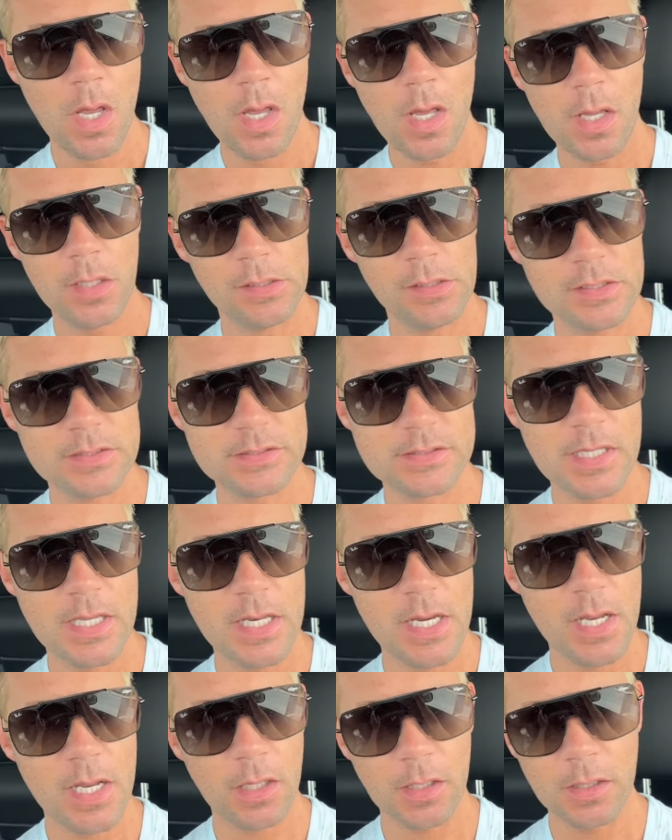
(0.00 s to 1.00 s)
Alyssa
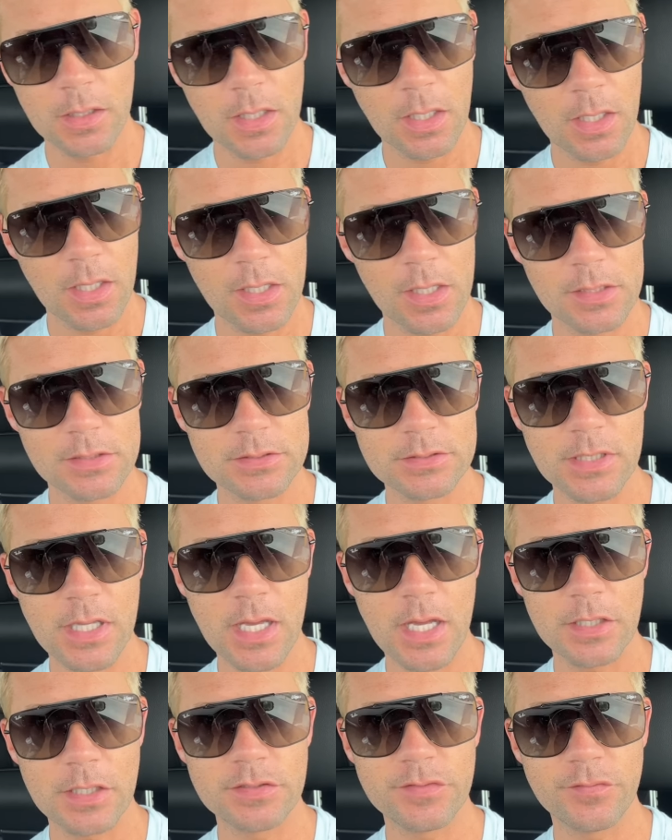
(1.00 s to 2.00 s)
and Nick and the kids, they
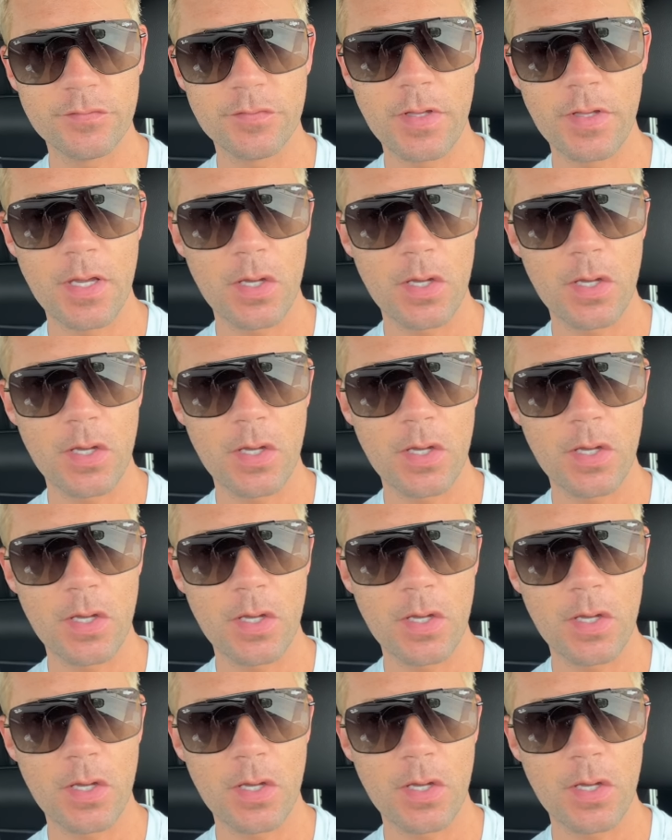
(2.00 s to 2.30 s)
had to fly